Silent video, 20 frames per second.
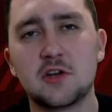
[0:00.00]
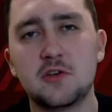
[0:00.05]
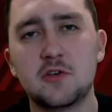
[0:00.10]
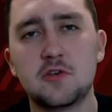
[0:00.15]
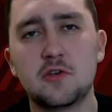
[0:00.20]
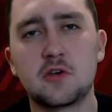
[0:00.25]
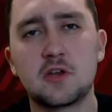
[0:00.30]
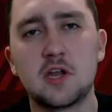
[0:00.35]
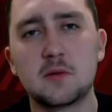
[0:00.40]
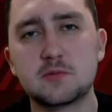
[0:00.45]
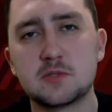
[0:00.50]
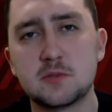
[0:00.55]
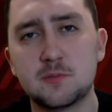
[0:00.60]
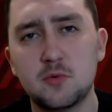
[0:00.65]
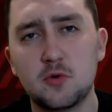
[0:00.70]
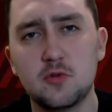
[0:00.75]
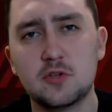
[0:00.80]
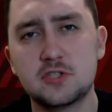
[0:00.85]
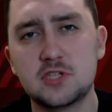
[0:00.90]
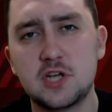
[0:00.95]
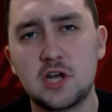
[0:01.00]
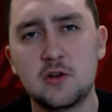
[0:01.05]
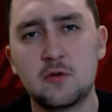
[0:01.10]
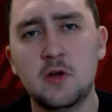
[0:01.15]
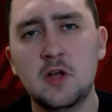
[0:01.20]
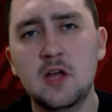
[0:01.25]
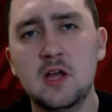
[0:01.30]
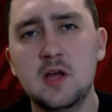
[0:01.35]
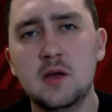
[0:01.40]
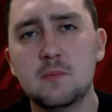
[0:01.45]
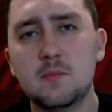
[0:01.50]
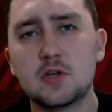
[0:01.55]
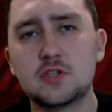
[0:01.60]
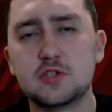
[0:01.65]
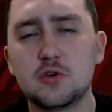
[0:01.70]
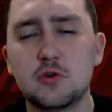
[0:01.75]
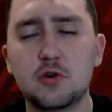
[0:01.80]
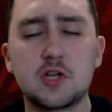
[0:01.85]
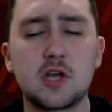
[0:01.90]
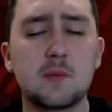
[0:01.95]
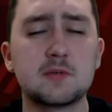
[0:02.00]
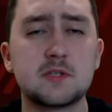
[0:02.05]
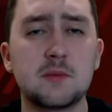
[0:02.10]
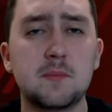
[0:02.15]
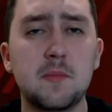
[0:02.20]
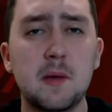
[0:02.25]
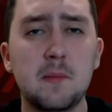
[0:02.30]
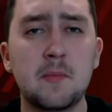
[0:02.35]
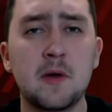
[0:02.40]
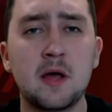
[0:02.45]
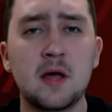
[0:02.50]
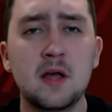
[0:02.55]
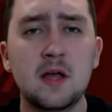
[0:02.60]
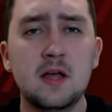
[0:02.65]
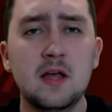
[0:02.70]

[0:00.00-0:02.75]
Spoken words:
You can help support the channel by joining up as a member